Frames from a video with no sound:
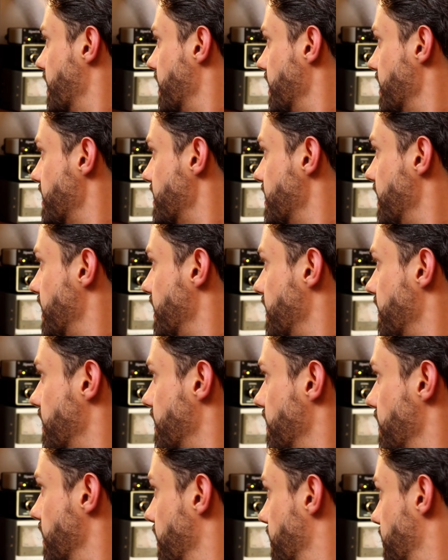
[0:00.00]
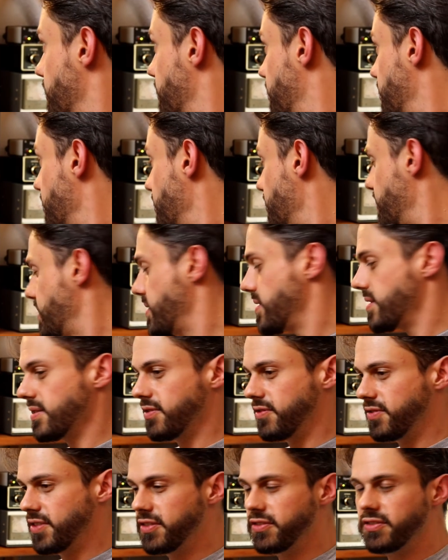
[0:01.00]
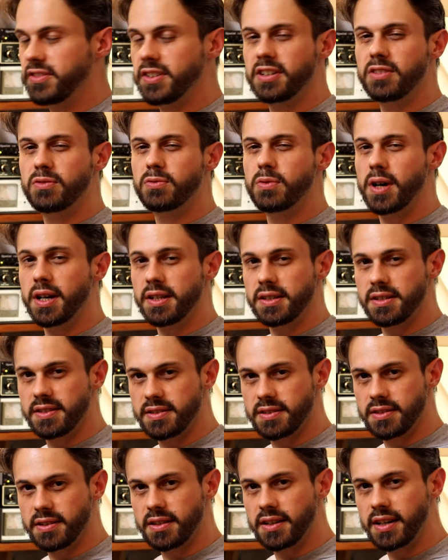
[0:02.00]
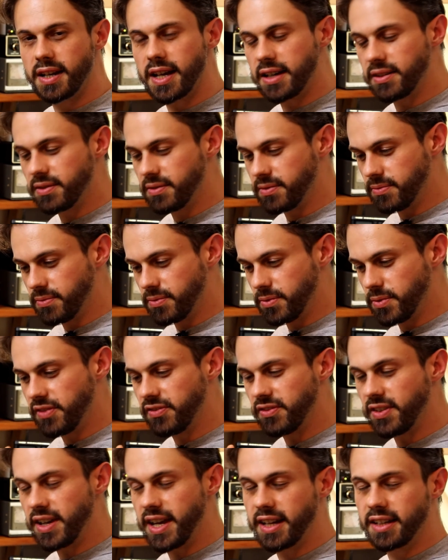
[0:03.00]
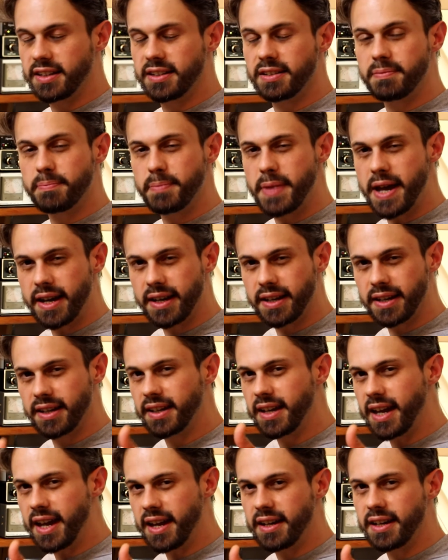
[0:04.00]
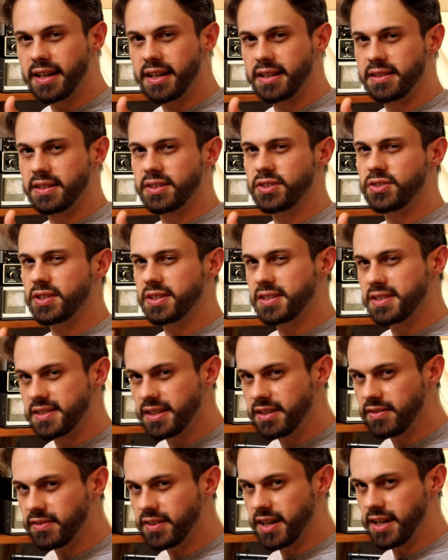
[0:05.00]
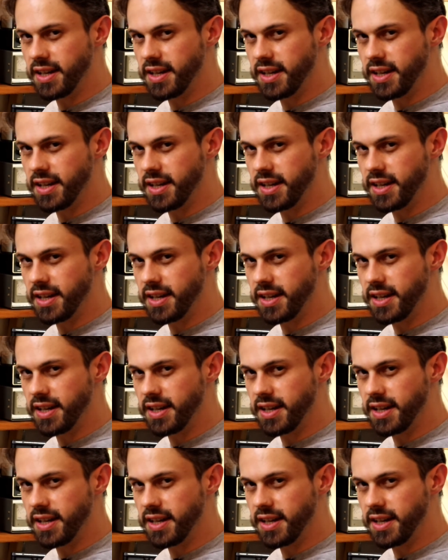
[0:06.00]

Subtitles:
is that these 15 watts get reflected back again at the transceiver